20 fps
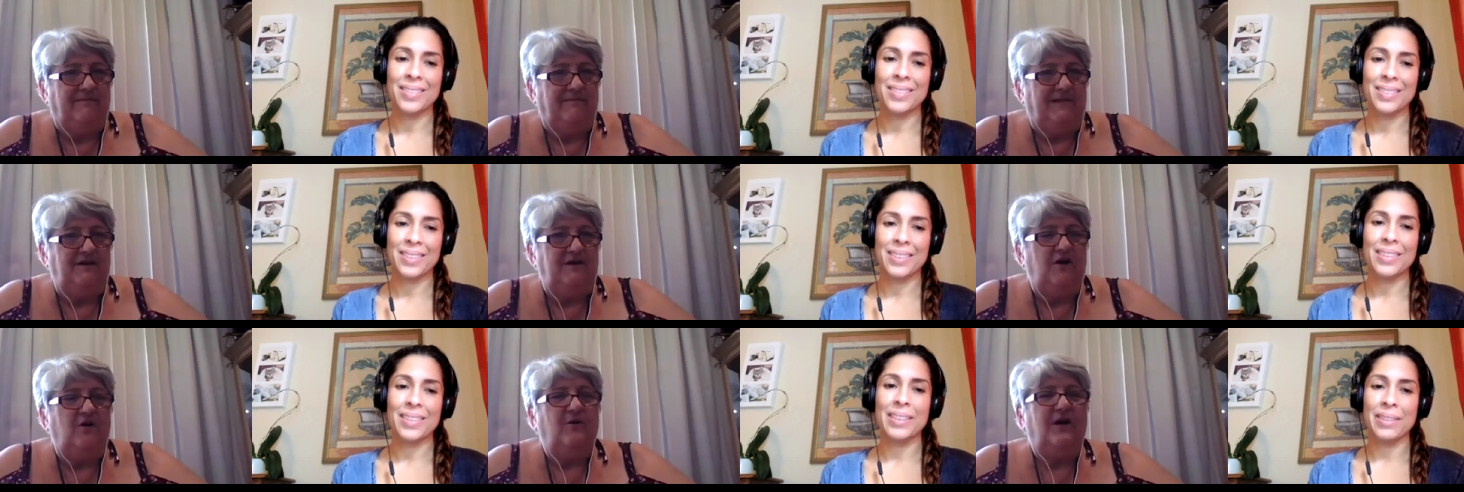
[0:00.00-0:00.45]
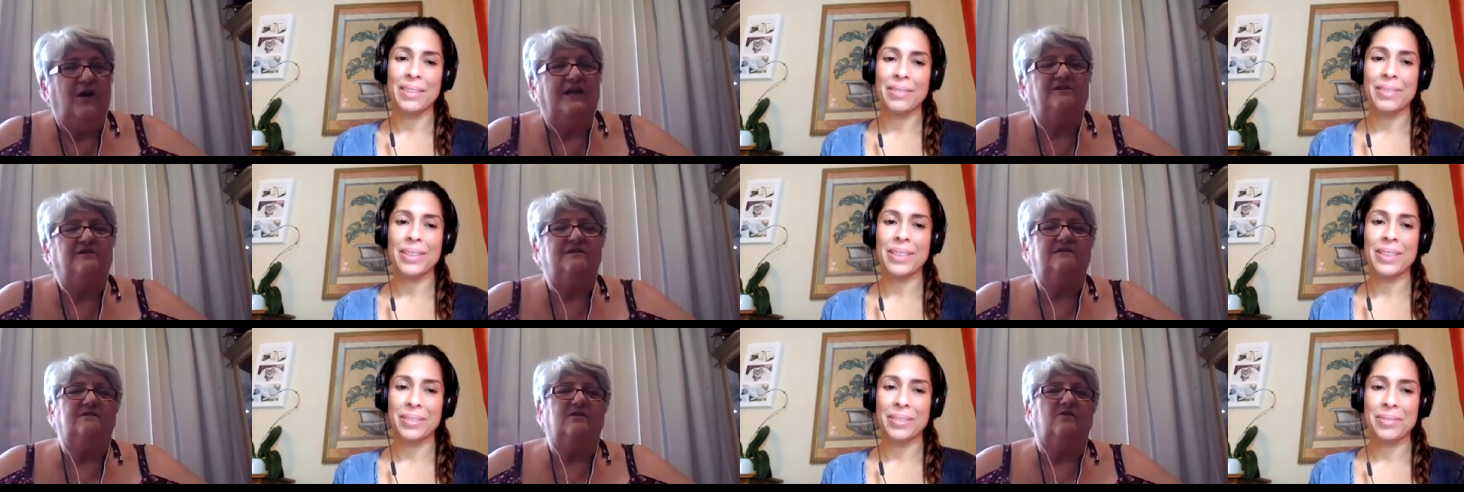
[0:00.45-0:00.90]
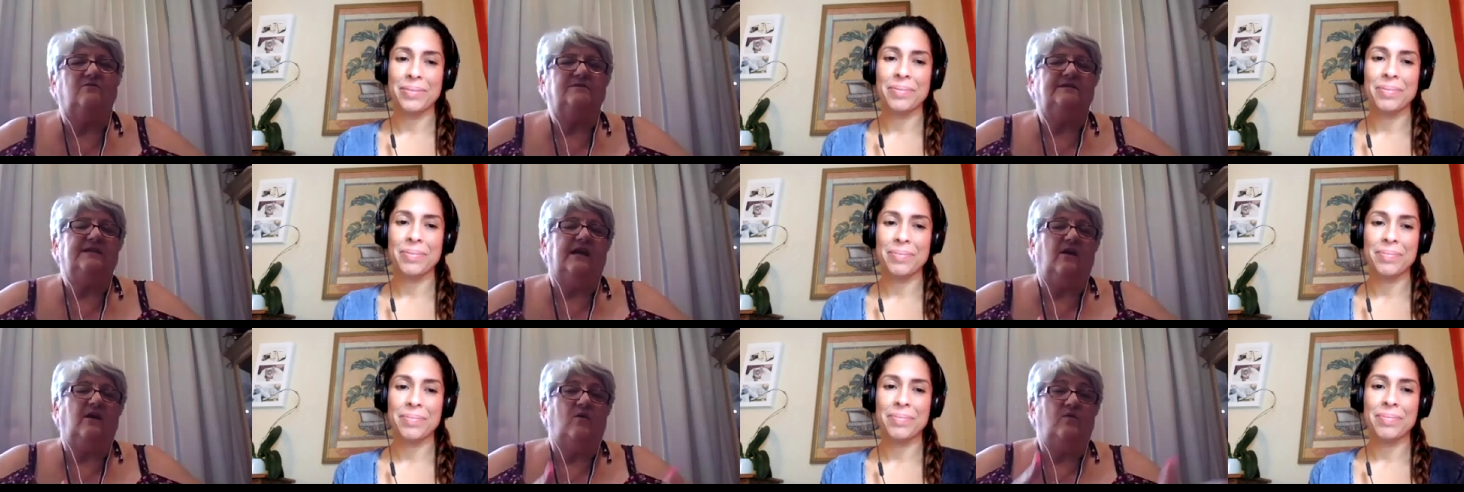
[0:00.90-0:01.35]
Speaker 1: You know, I just don't
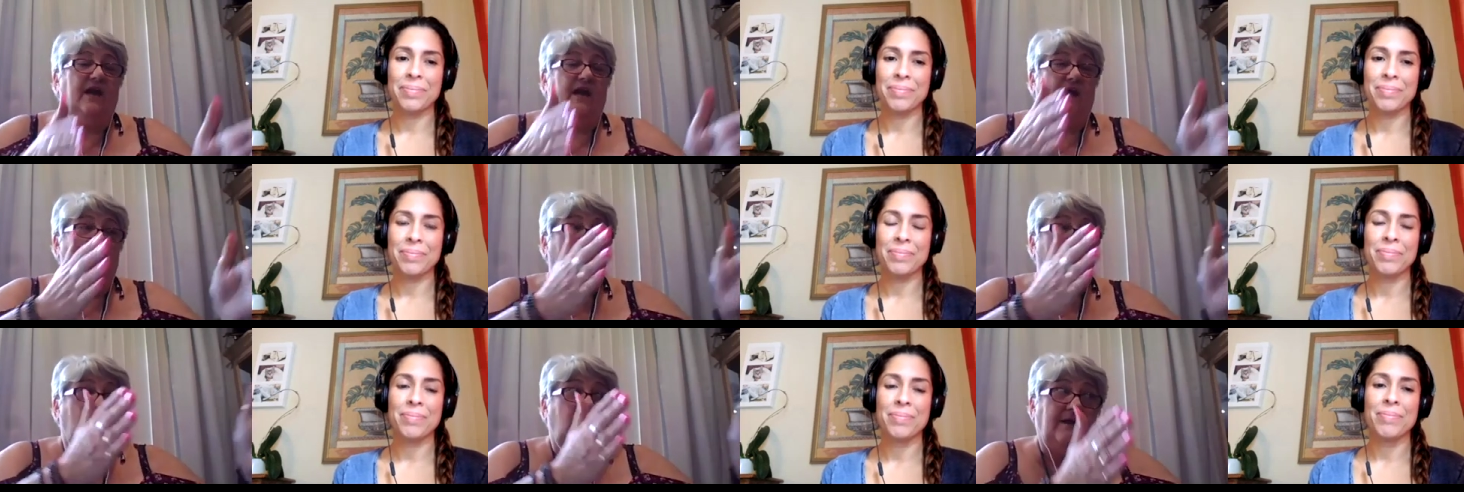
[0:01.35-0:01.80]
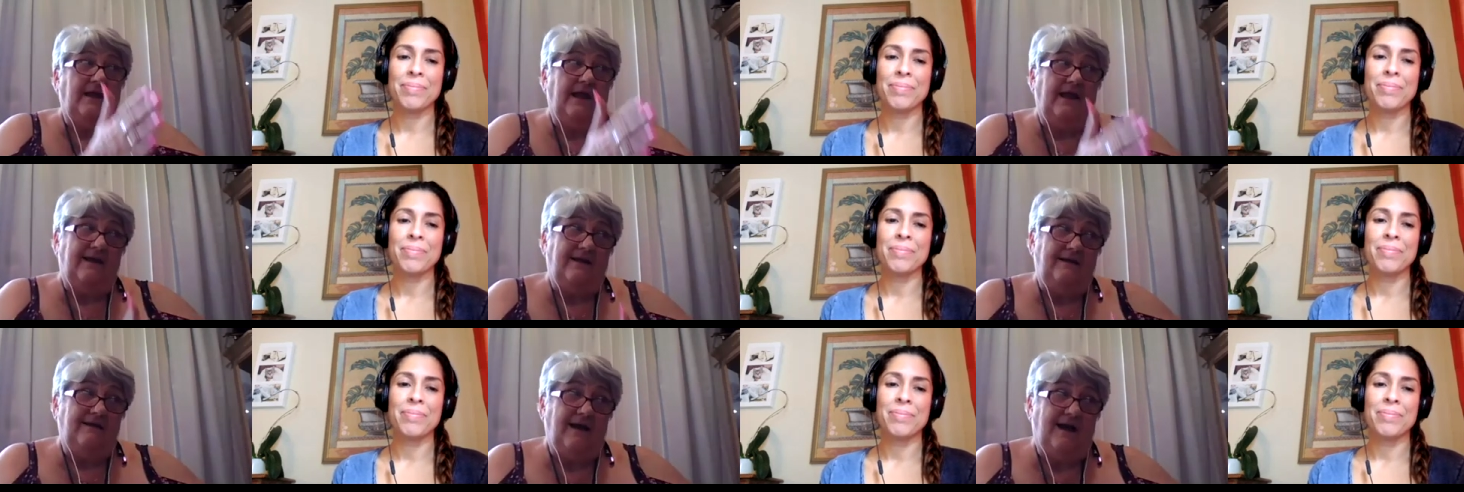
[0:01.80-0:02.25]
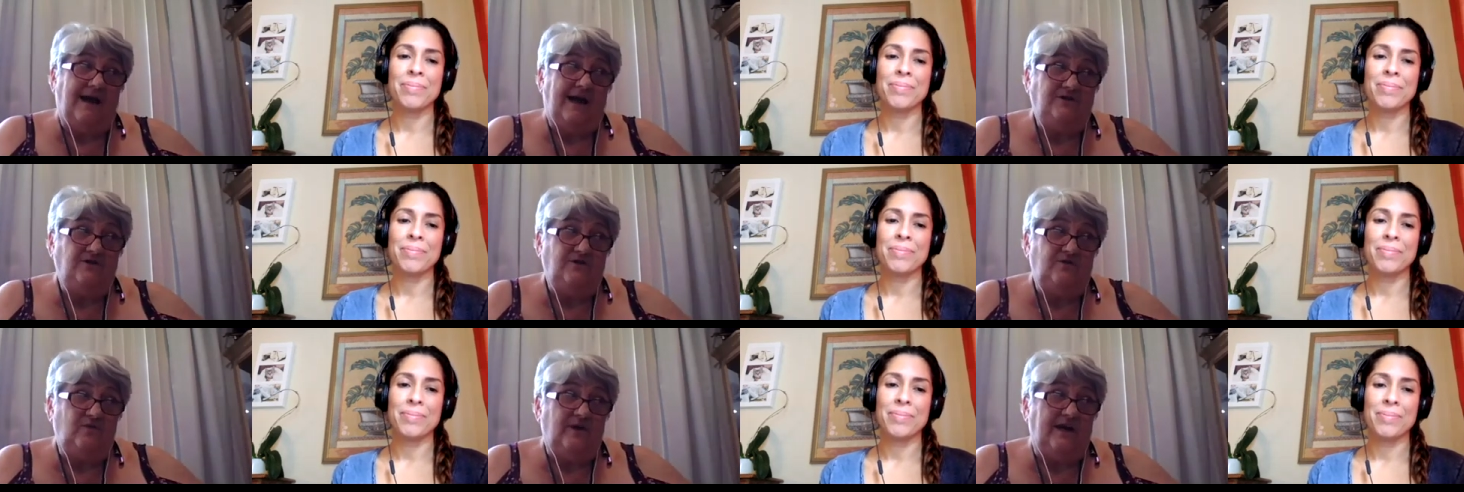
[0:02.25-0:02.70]
say, okay, well, hey,
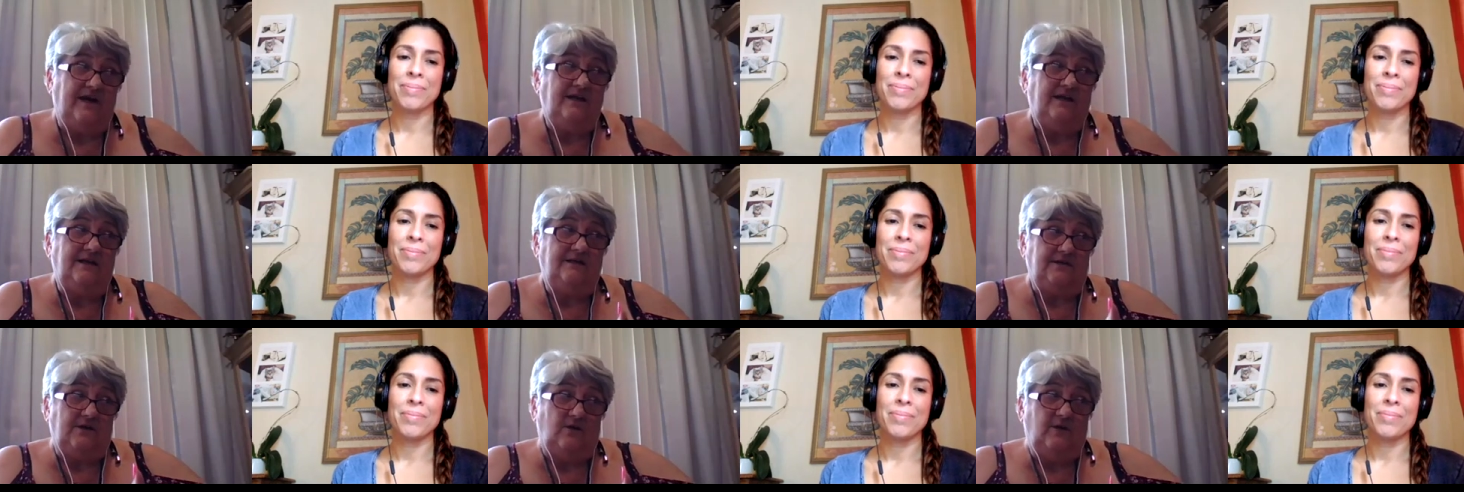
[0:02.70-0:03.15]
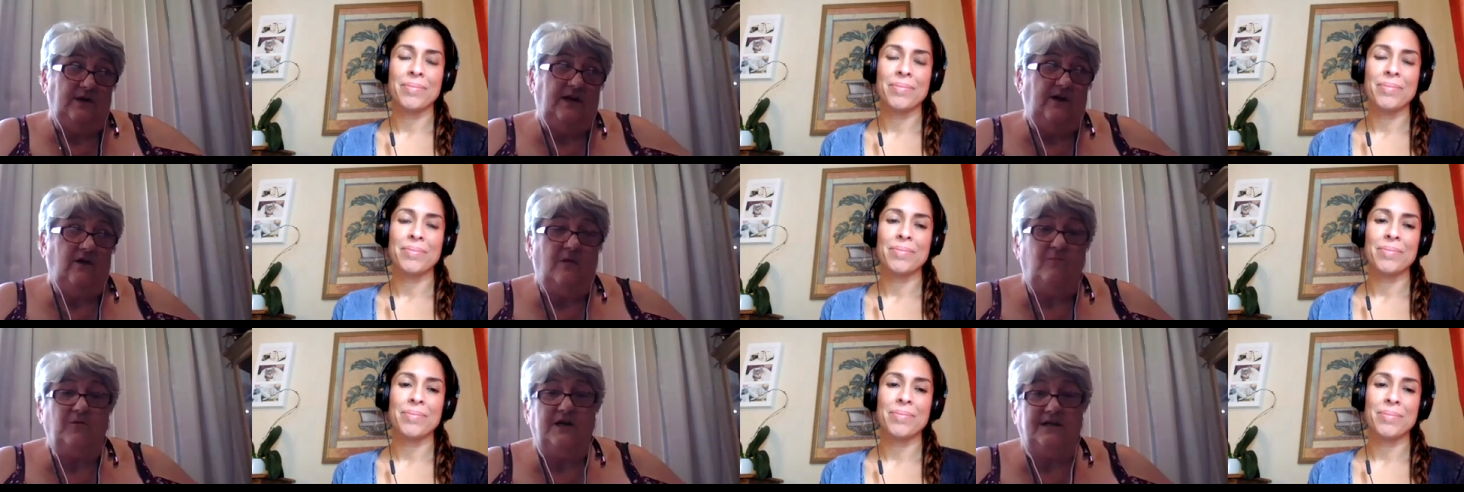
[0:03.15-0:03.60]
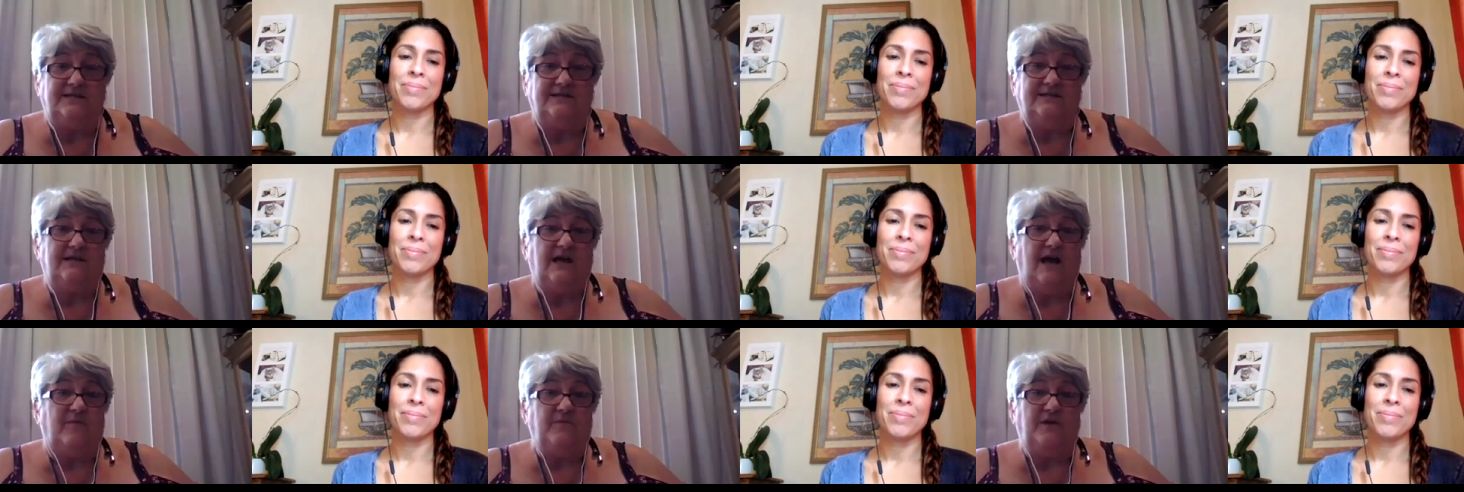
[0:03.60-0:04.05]
I do Reiki, so here I'm going to
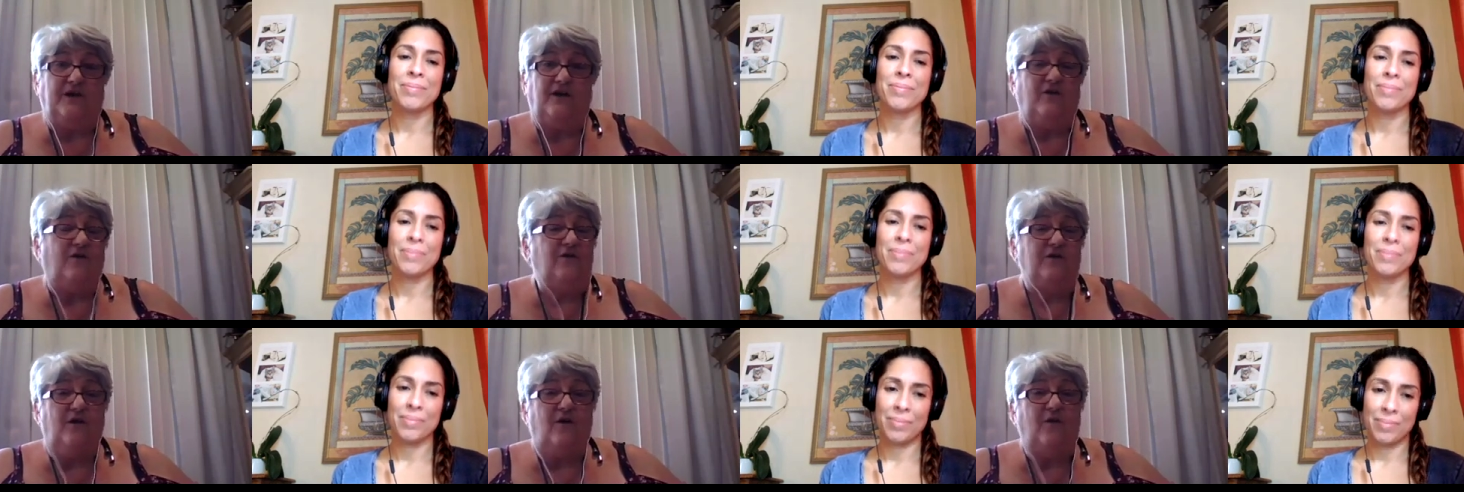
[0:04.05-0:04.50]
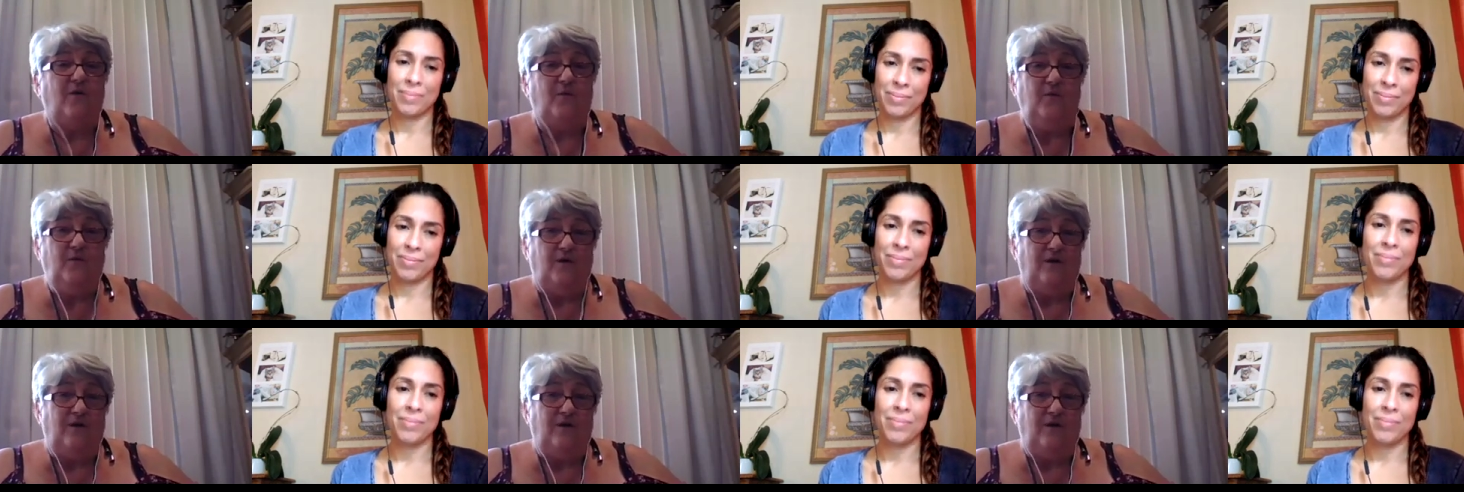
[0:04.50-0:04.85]
stop here. No,